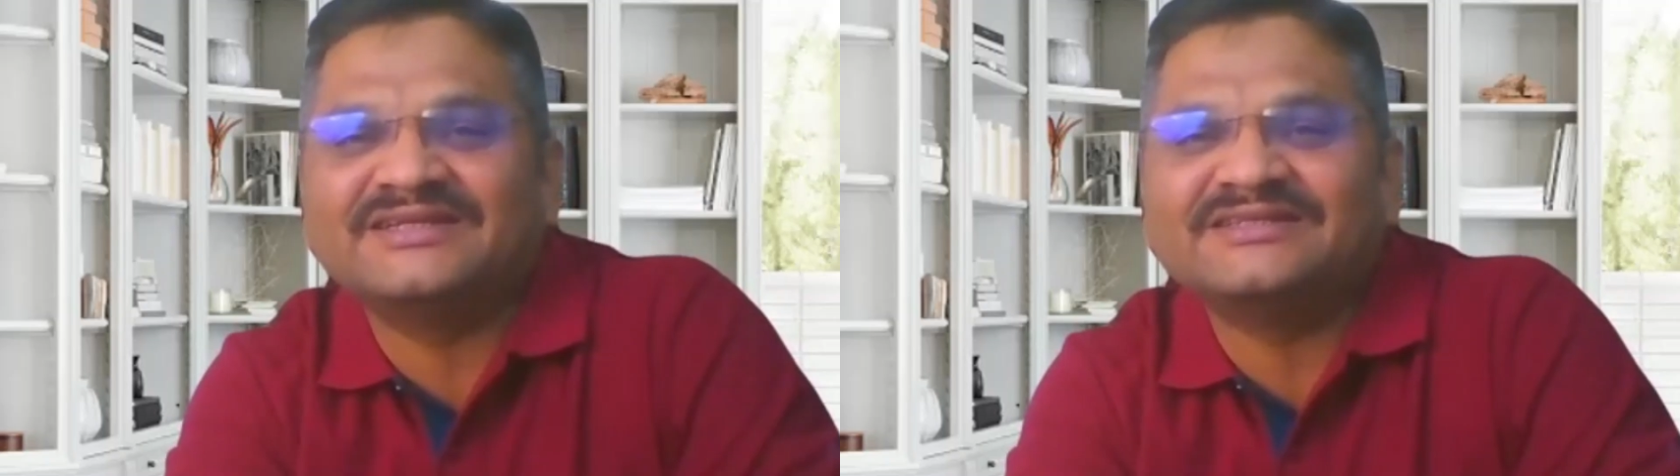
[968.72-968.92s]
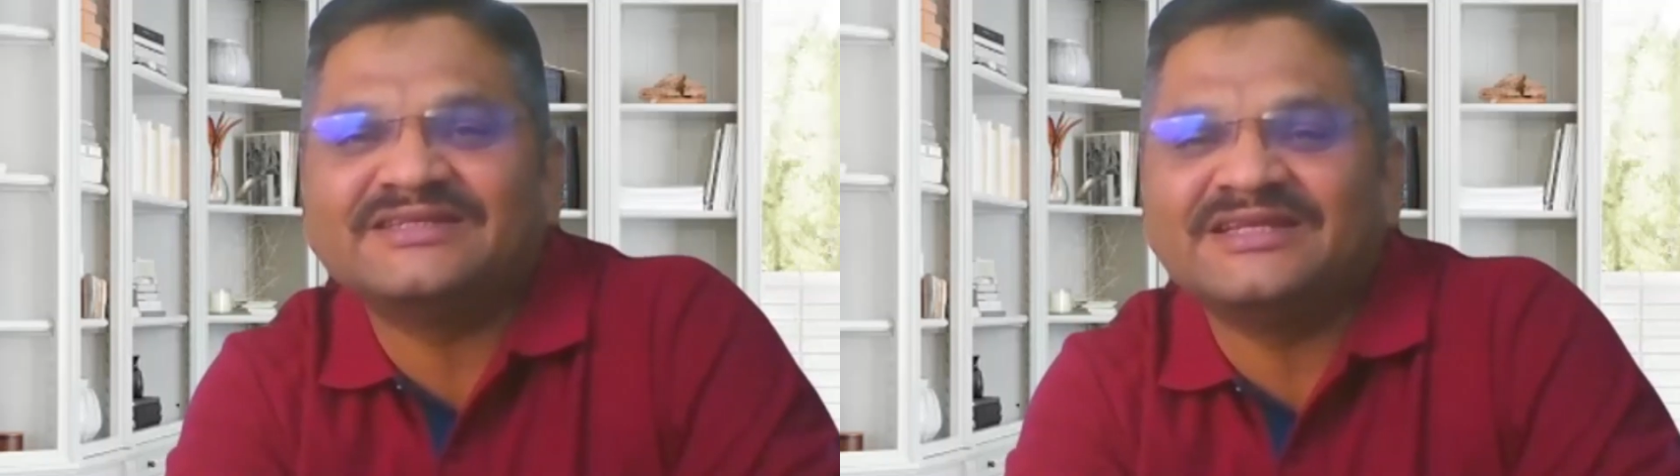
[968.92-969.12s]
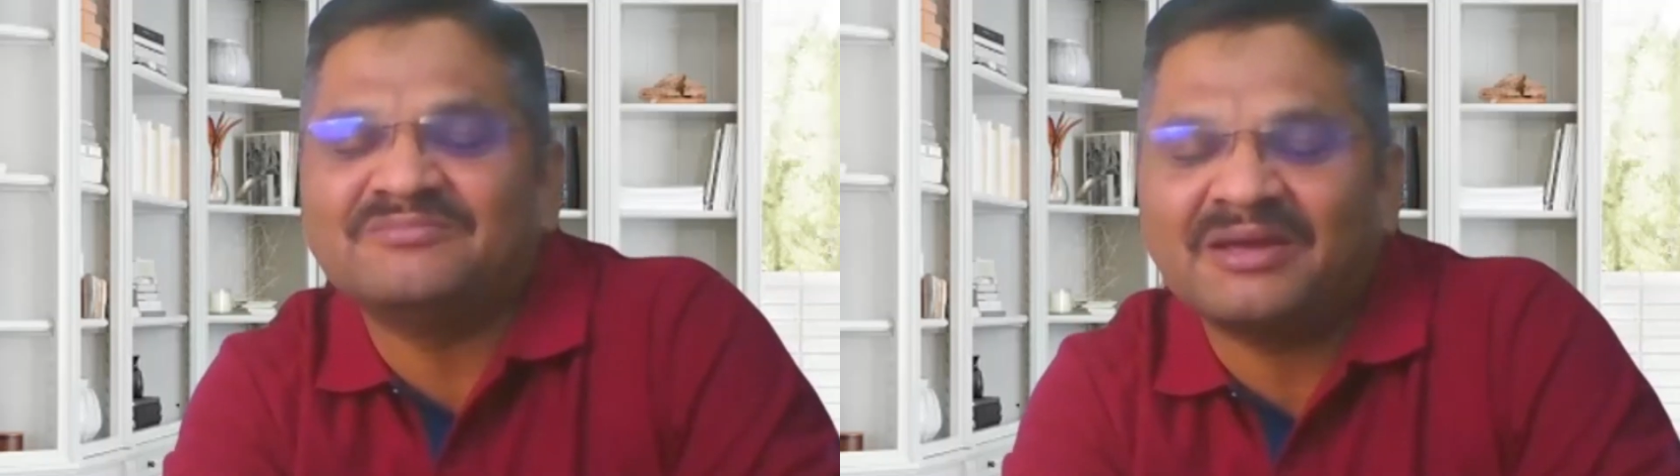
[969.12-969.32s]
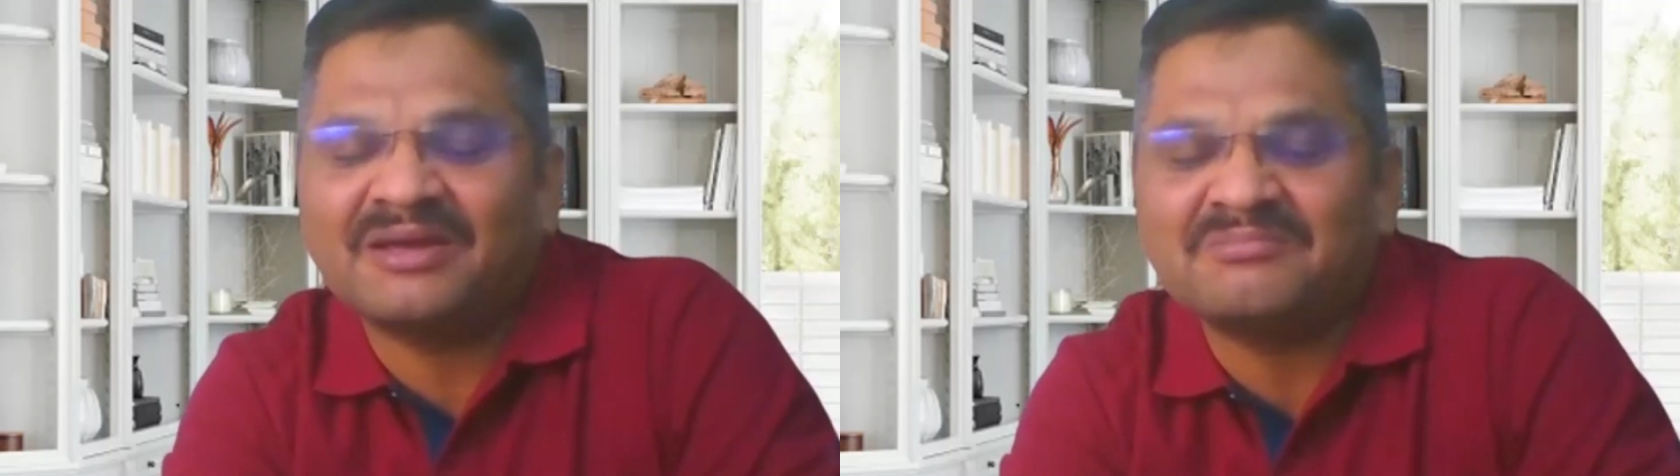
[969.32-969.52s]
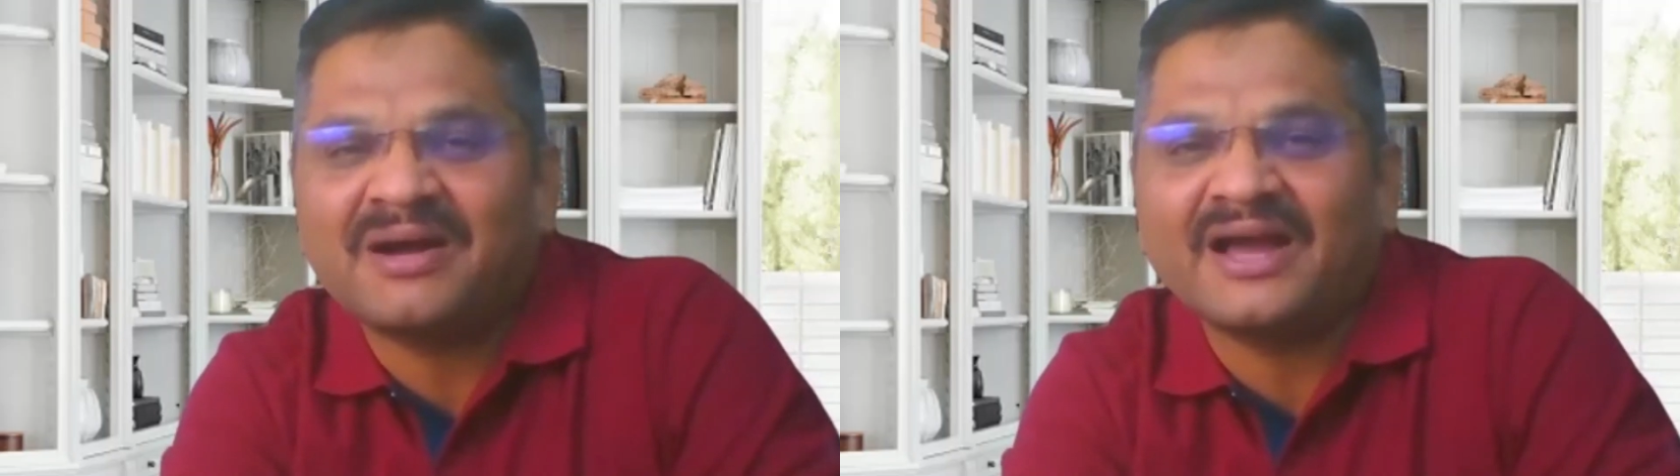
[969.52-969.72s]
is in
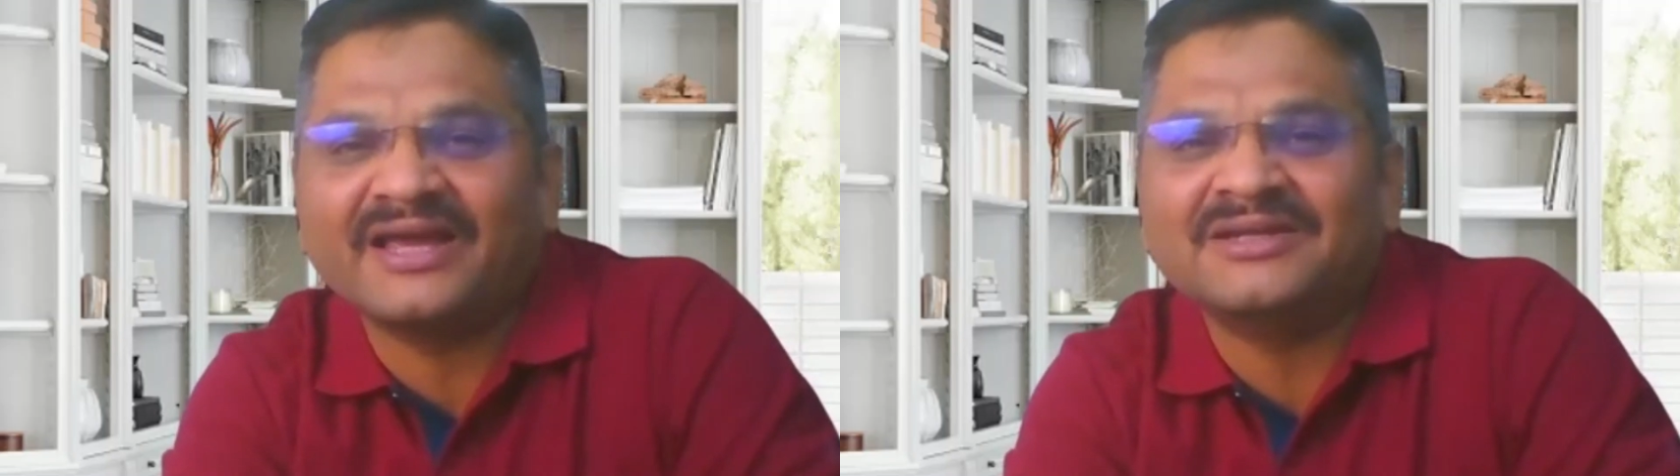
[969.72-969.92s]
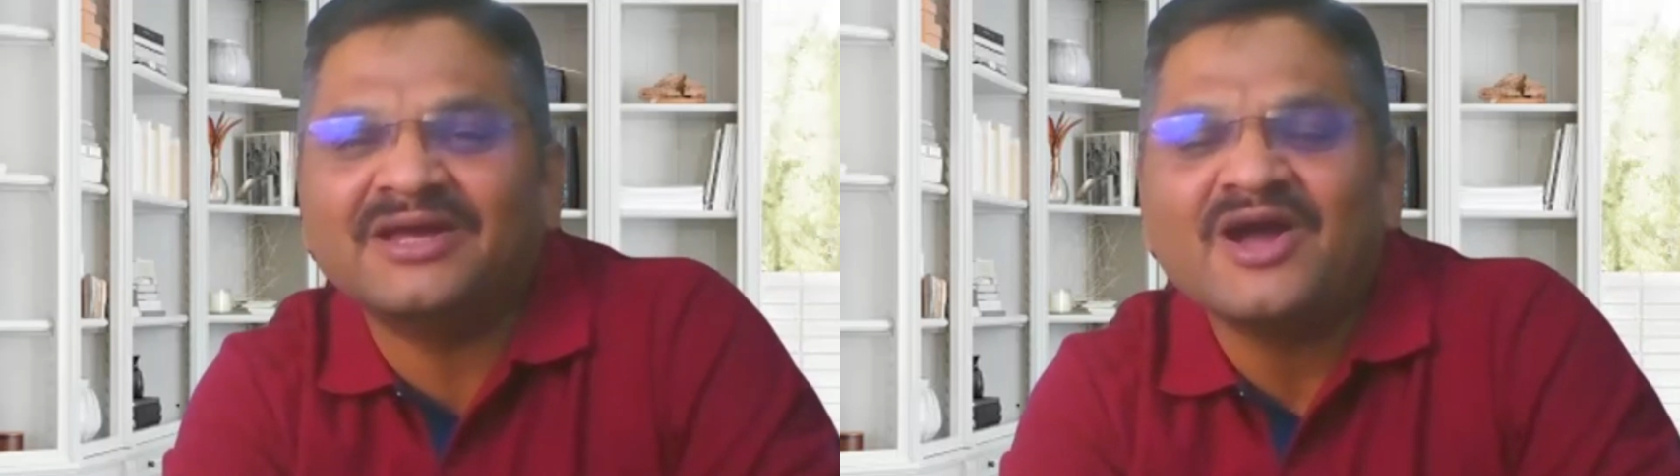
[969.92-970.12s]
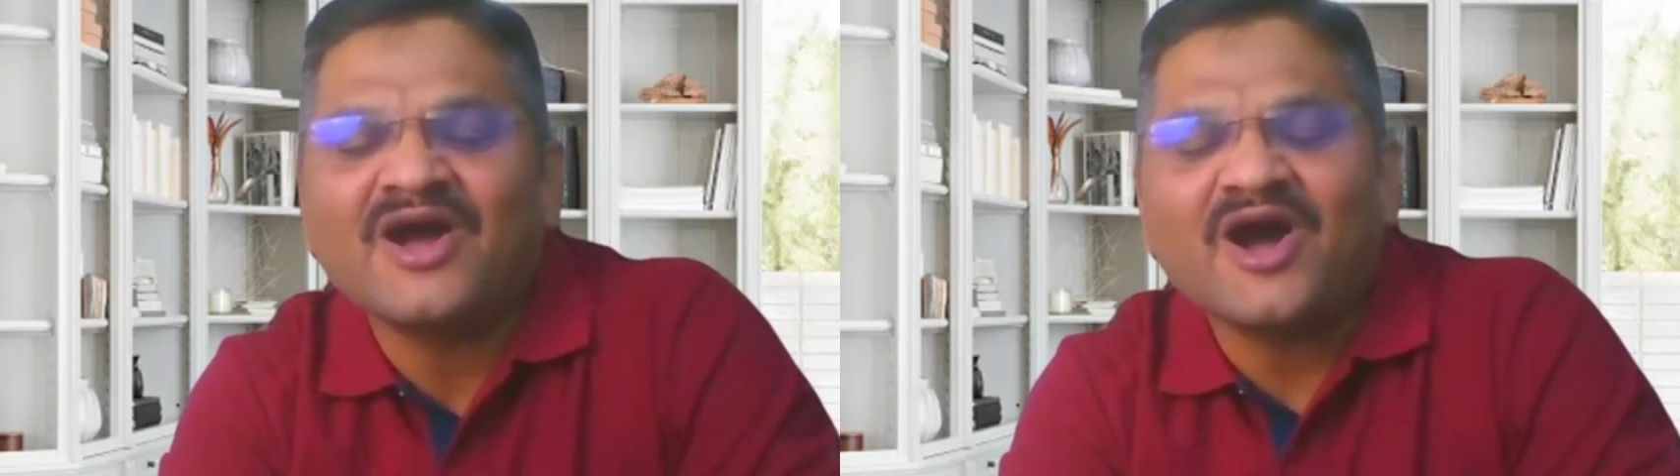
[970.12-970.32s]
my mind.